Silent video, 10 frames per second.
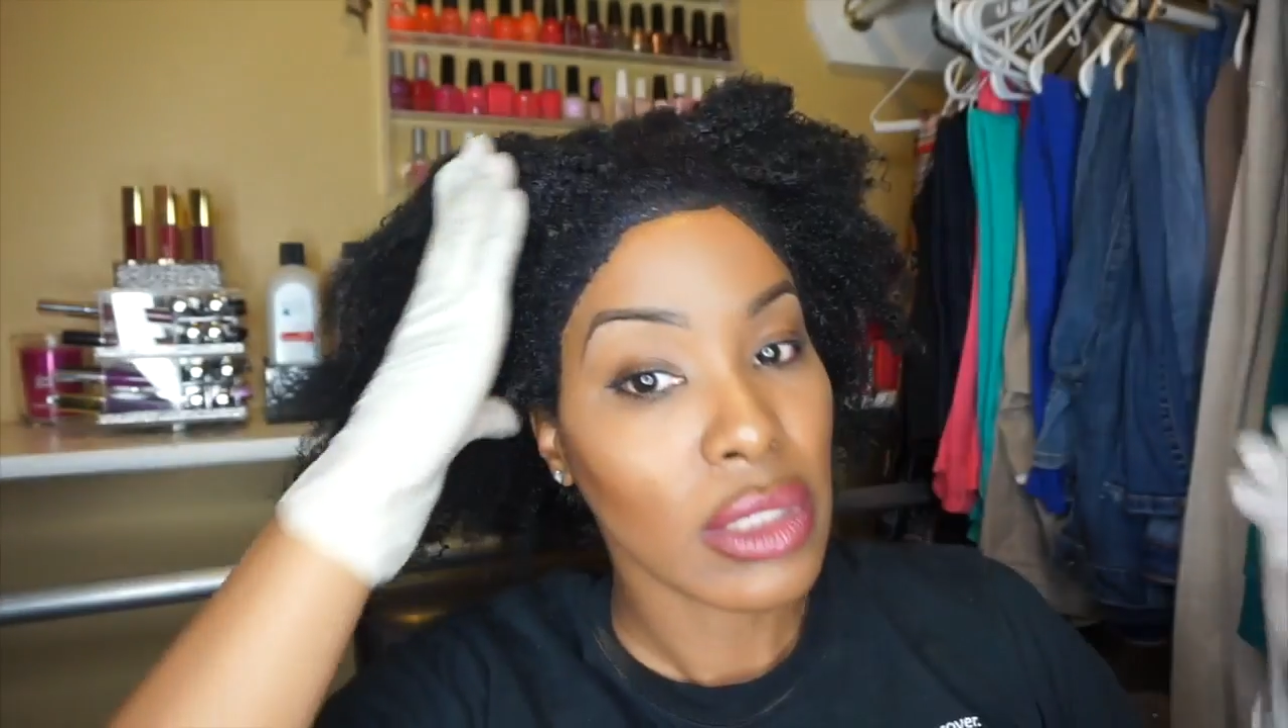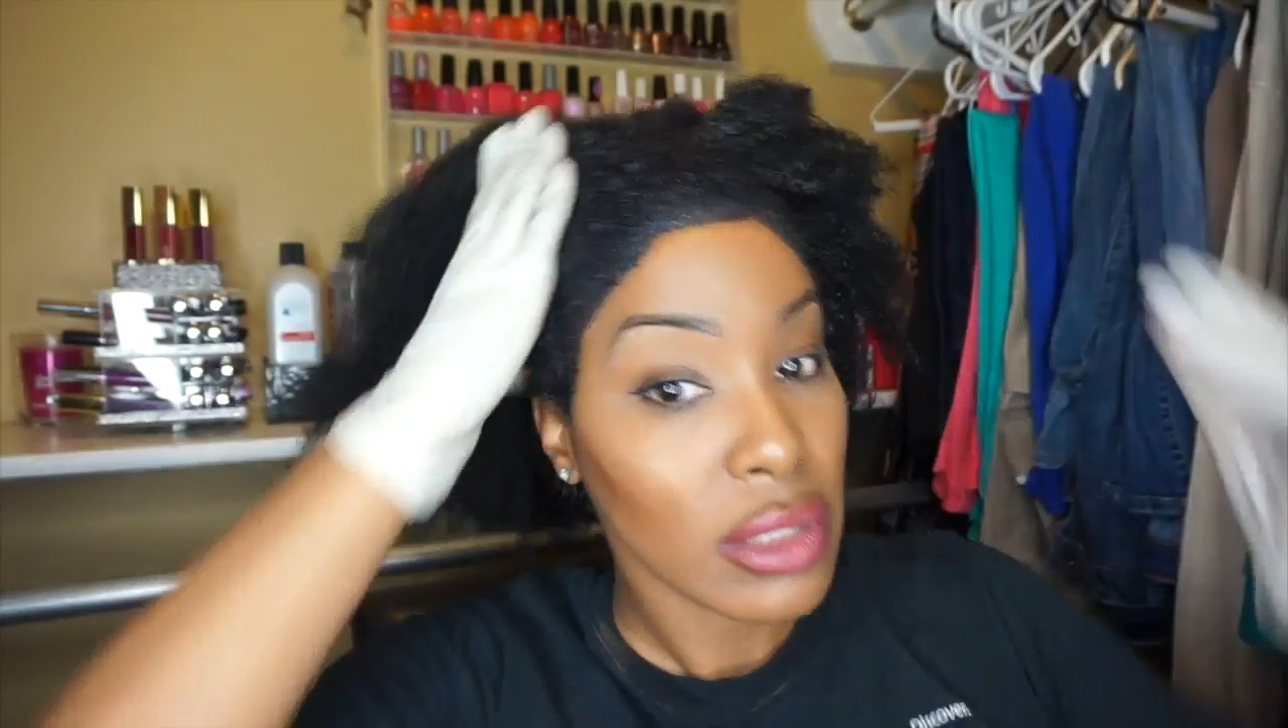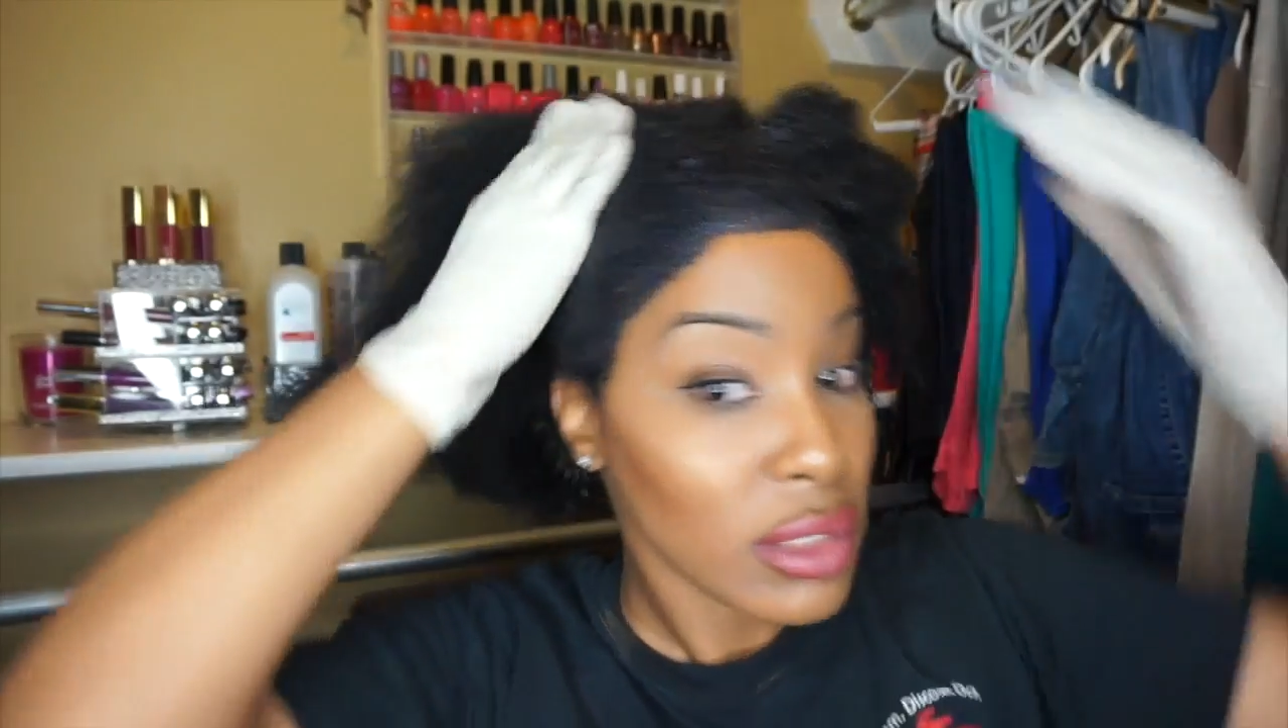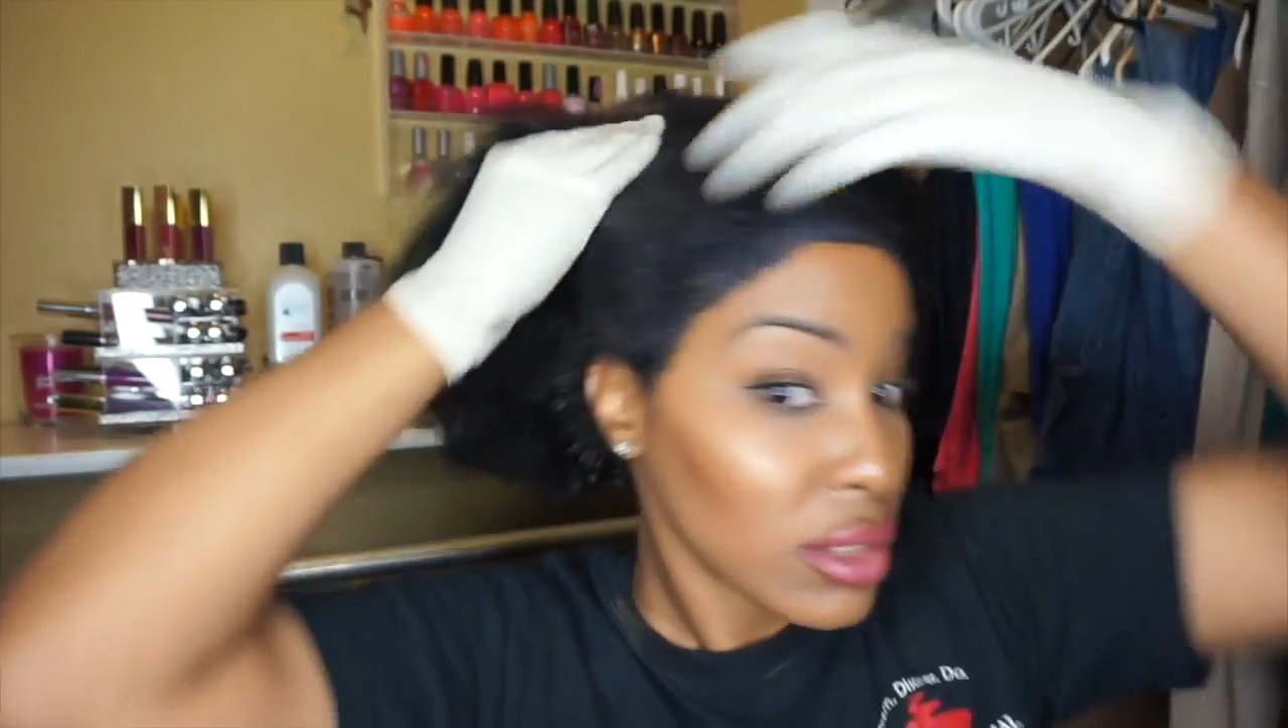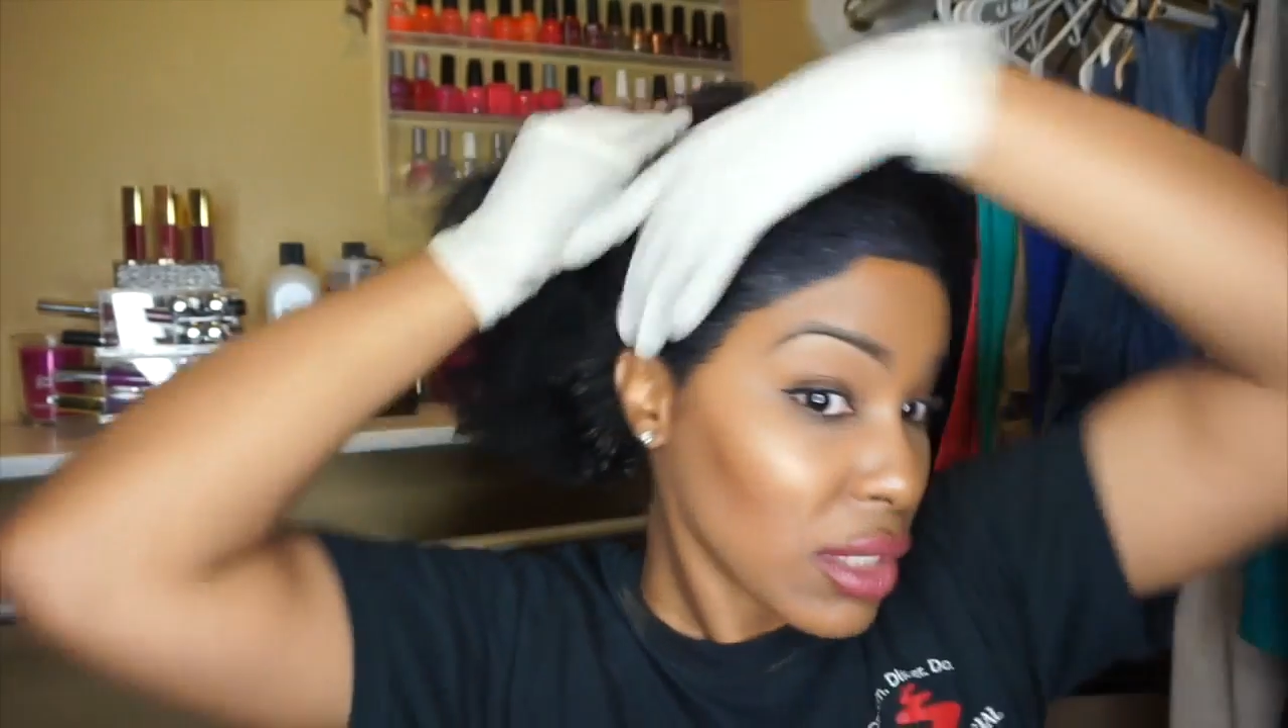and
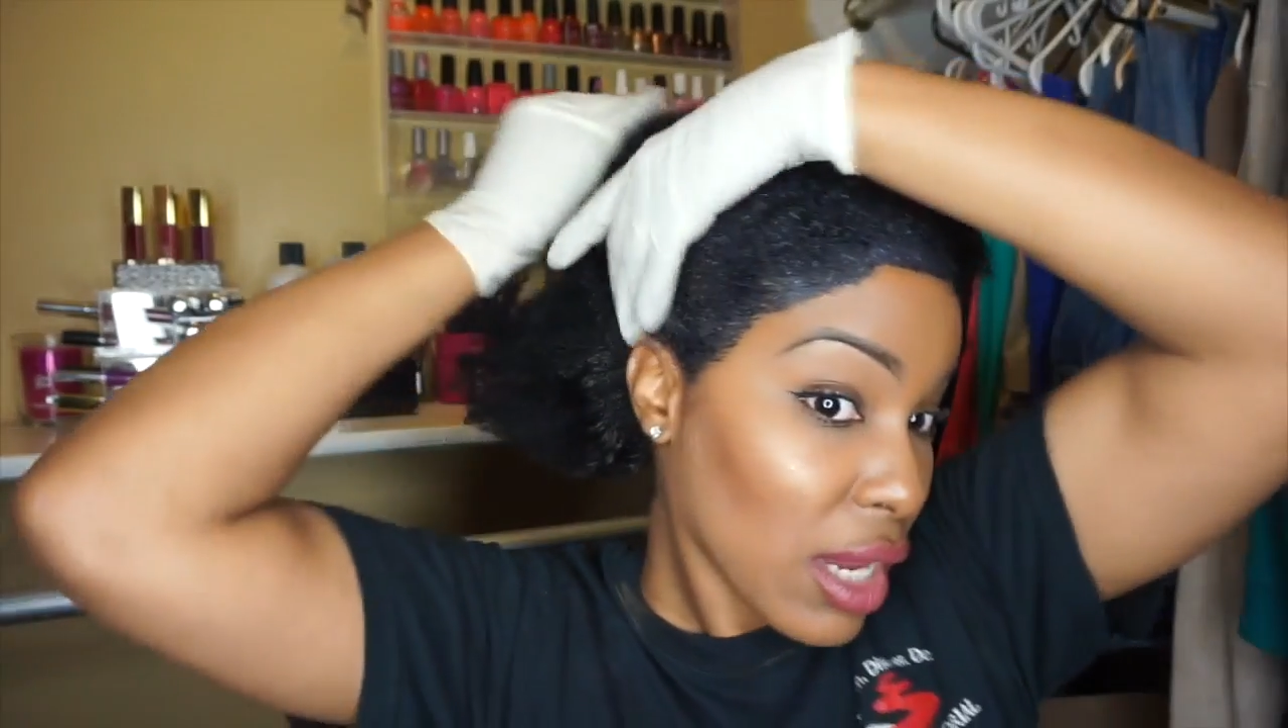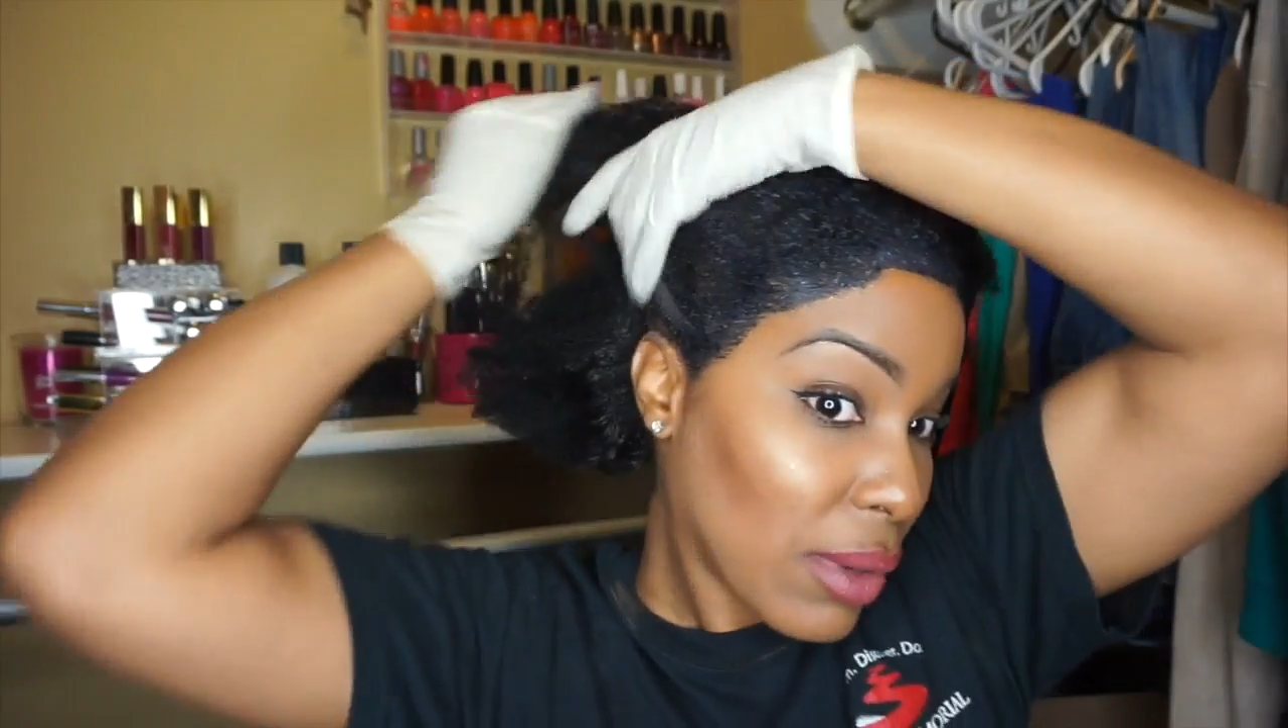this is how